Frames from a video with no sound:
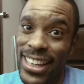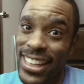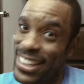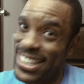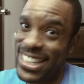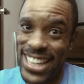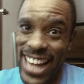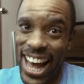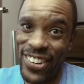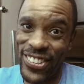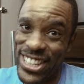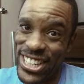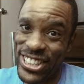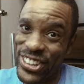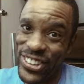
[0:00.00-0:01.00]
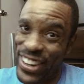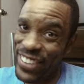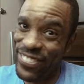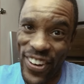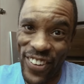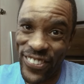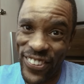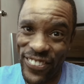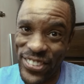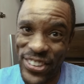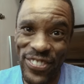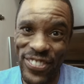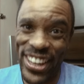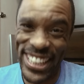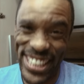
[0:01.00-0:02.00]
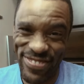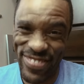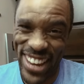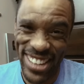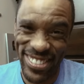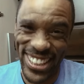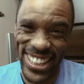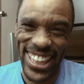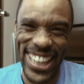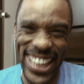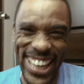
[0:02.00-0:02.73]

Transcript: This is how we do it, mobile filmmaking, baby.